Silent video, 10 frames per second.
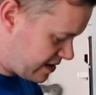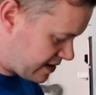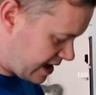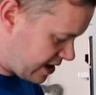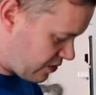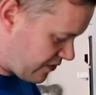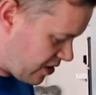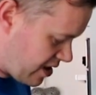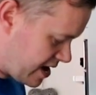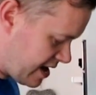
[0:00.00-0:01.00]
to
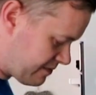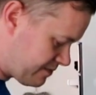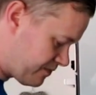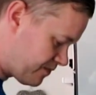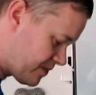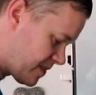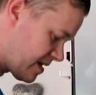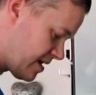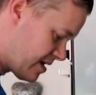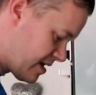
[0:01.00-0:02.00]
liquefy it.
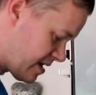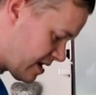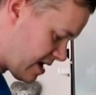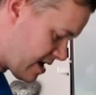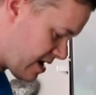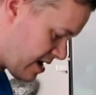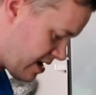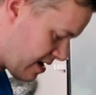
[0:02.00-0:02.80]
And